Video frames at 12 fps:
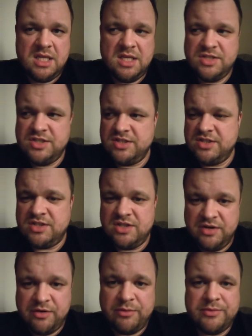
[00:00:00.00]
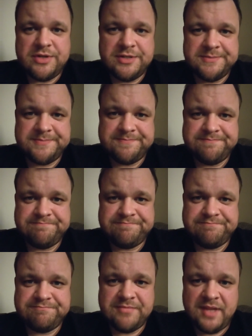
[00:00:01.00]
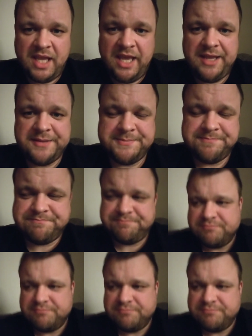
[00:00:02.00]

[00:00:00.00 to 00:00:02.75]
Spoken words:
You just don't. Okay?